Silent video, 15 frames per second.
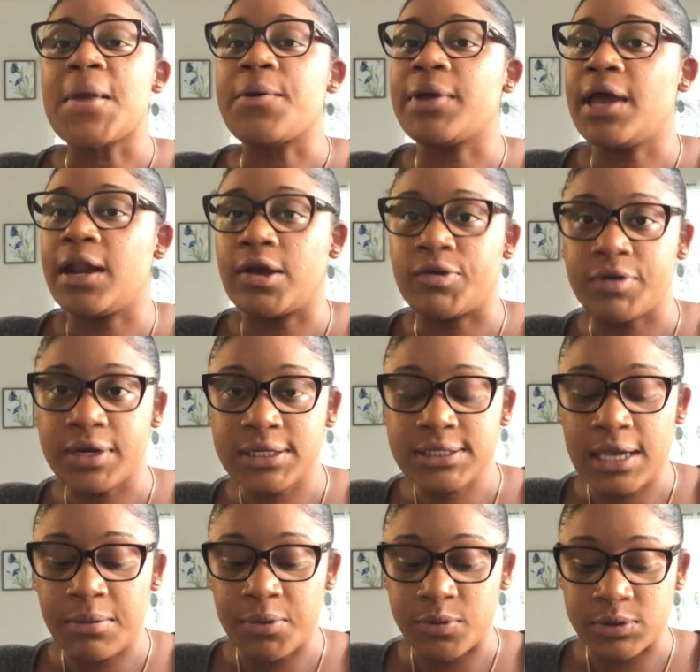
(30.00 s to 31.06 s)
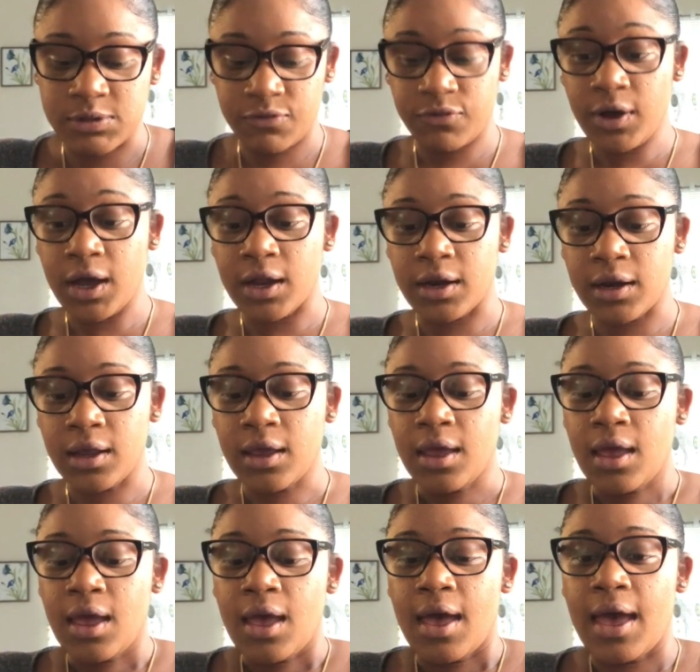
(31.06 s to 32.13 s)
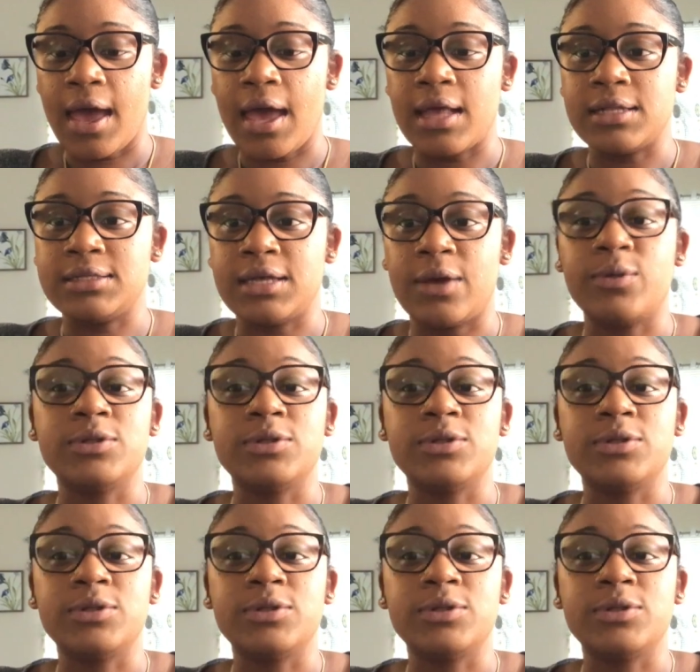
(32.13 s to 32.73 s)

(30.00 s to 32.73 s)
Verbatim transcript: we had a great time. It was fun. And I